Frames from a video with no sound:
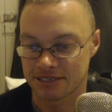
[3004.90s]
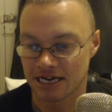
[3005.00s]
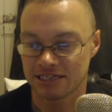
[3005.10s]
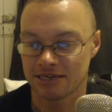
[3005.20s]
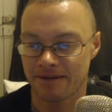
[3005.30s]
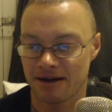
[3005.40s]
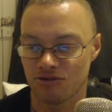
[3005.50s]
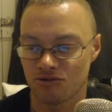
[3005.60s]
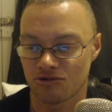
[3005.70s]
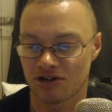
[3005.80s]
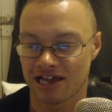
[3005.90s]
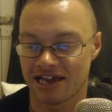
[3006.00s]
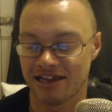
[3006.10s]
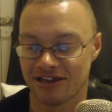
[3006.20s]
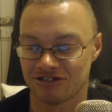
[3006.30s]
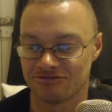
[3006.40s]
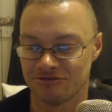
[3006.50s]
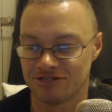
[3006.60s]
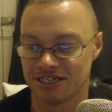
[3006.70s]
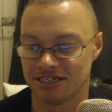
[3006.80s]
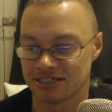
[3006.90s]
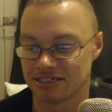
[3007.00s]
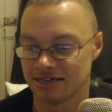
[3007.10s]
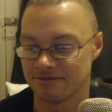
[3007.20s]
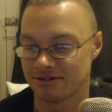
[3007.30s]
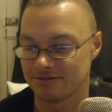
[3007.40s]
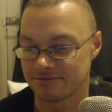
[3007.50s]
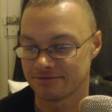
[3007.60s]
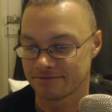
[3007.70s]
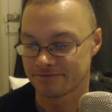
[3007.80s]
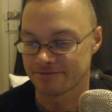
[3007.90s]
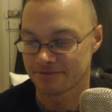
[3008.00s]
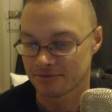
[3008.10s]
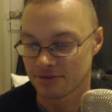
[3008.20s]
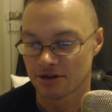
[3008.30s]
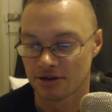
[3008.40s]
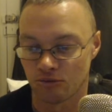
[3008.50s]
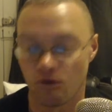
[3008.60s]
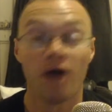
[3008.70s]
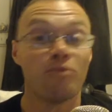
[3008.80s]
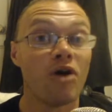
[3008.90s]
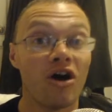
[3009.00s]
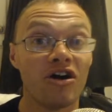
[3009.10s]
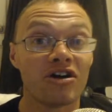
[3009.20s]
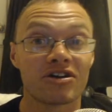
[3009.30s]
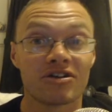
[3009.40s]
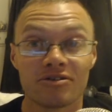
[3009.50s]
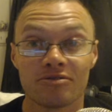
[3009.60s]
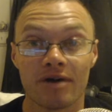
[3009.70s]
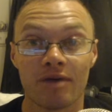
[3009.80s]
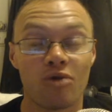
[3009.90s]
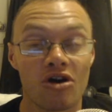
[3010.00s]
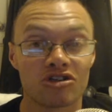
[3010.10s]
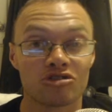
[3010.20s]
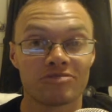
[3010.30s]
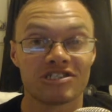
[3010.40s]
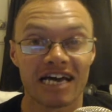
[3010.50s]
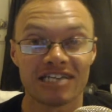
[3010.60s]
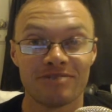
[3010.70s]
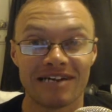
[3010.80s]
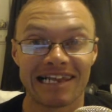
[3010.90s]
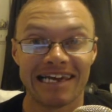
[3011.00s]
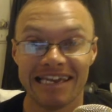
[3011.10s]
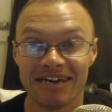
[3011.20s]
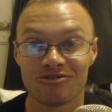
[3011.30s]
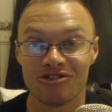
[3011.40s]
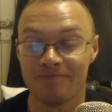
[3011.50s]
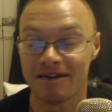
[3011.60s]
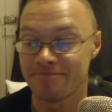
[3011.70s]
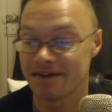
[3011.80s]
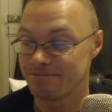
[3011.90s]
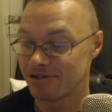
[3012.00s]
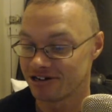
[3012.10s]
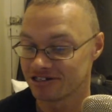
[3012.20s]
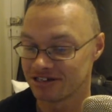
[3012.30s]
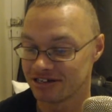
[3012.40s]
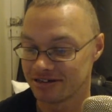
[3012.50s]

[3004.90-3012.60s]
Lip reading: us about your cleanliness routine, Steve. What, at work? Where work's obsessed with cleaning, or do you mean me personally?